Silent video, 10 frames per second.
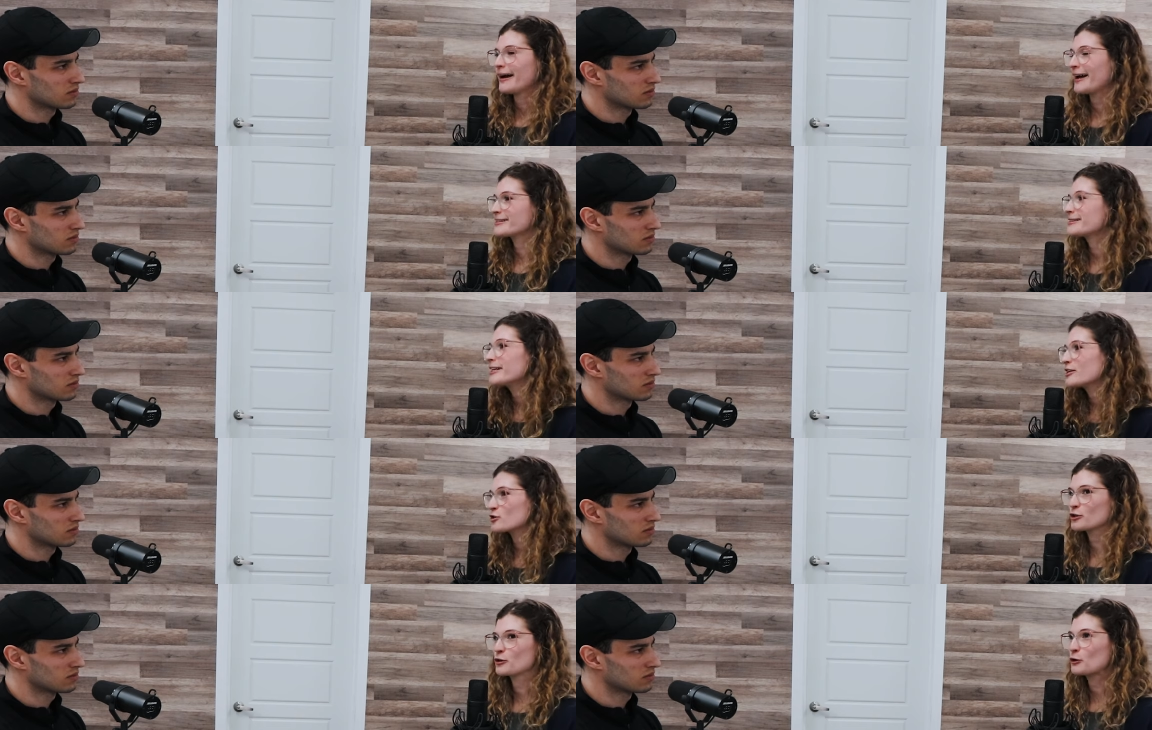Speaker 1: as a
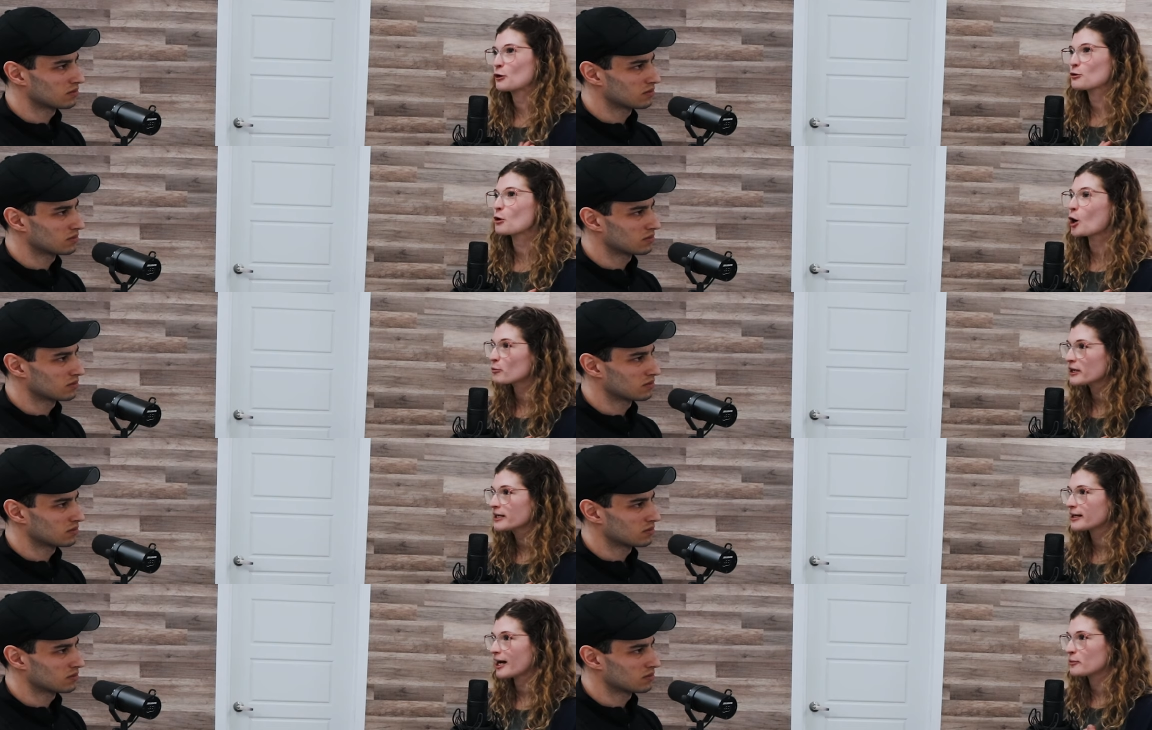teenager, you know, you go through
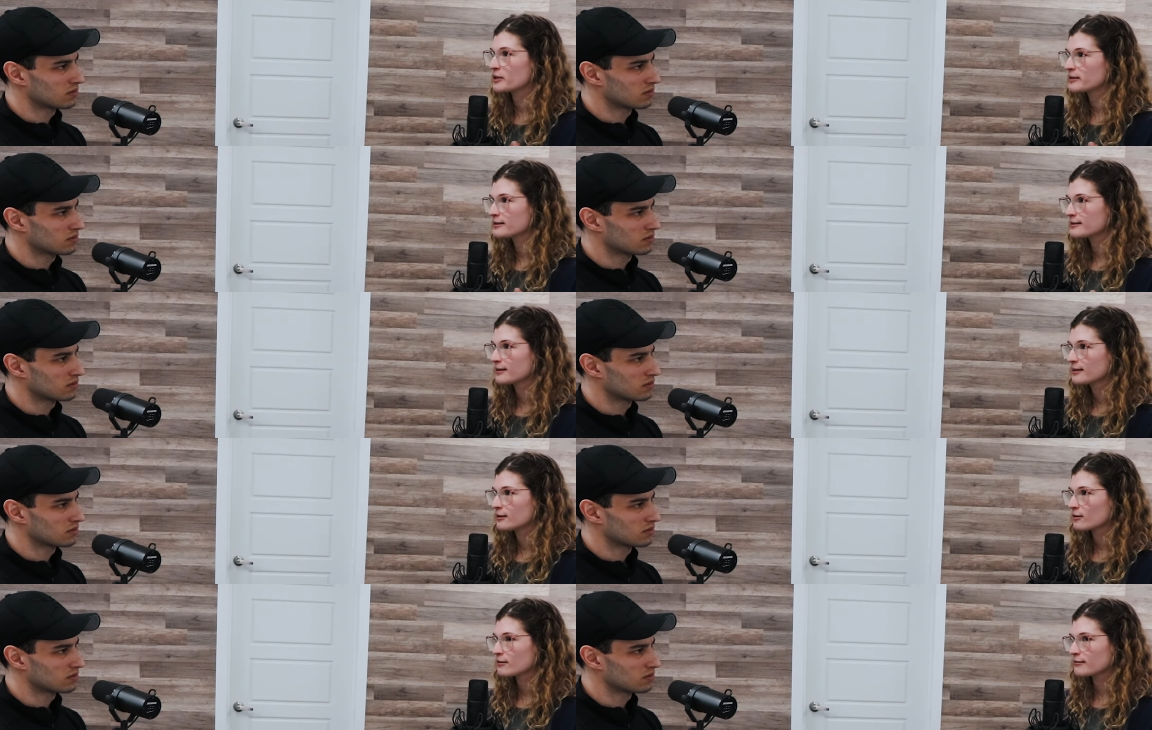heartbreak. I would
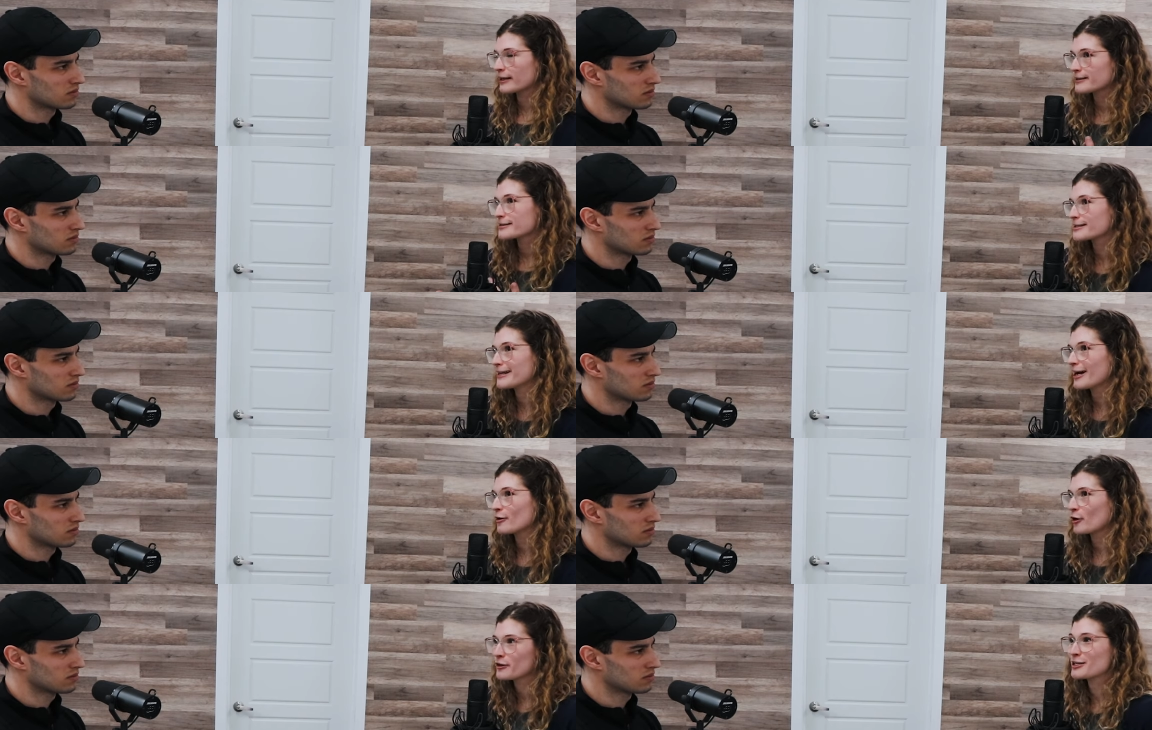like sit
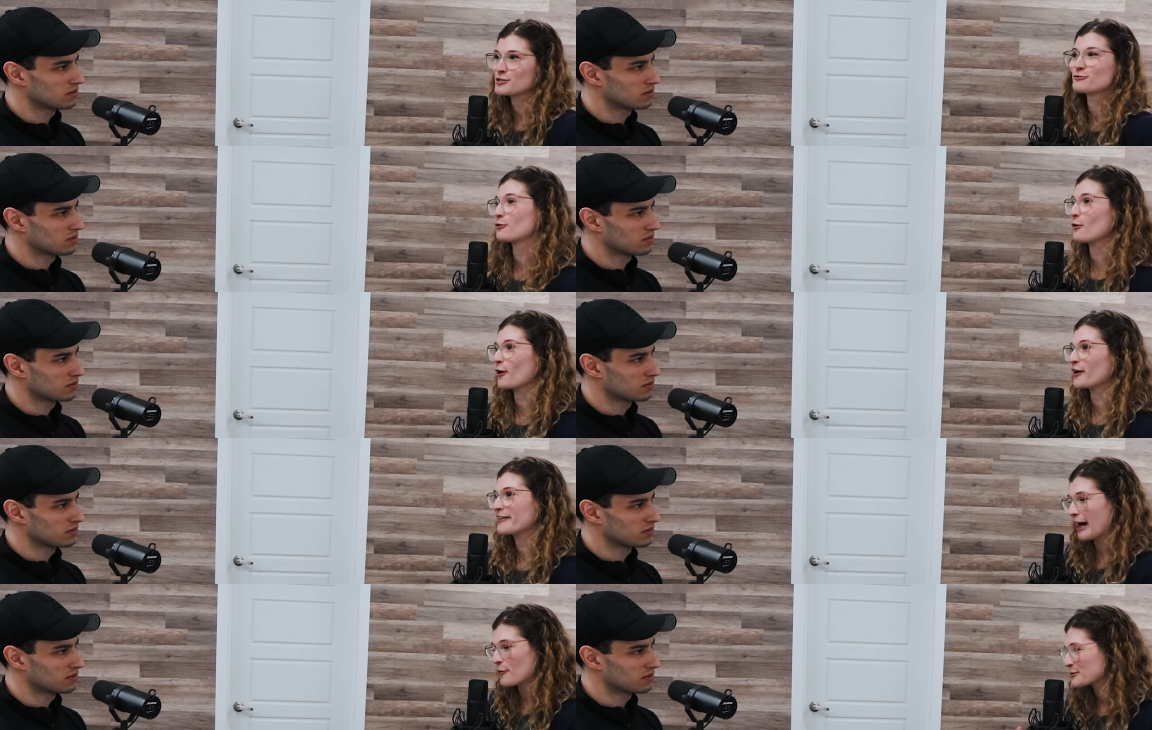down on the kitchen floor
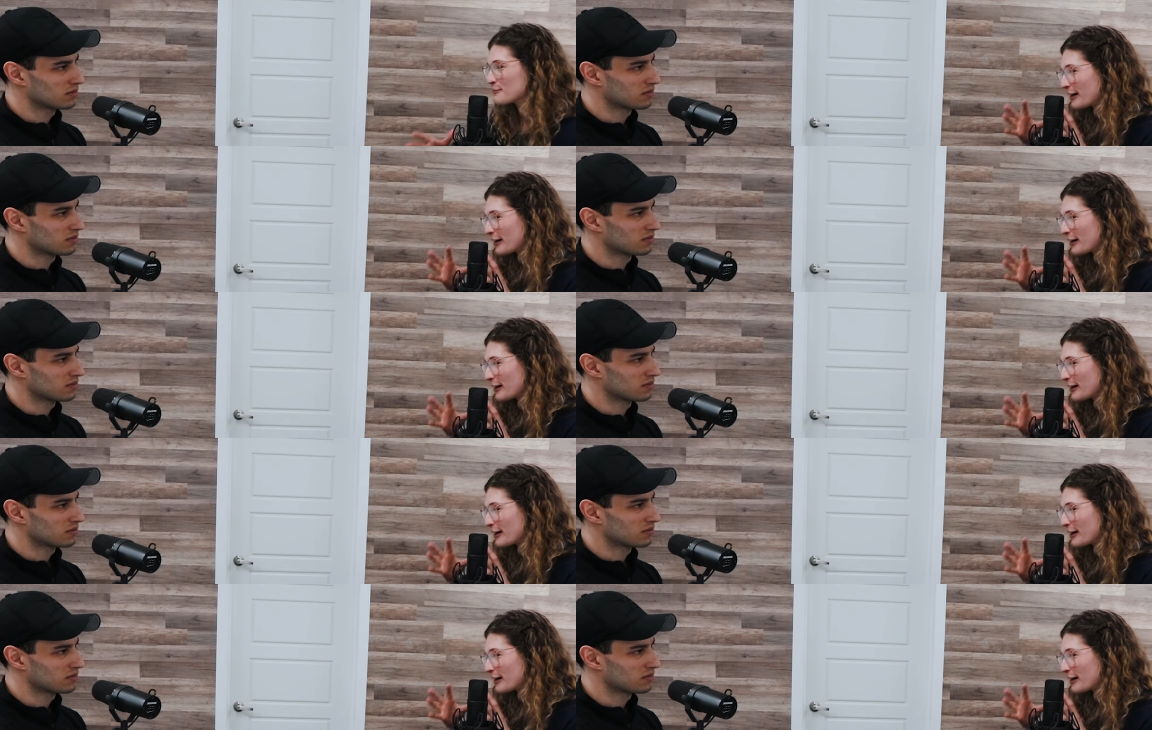and that was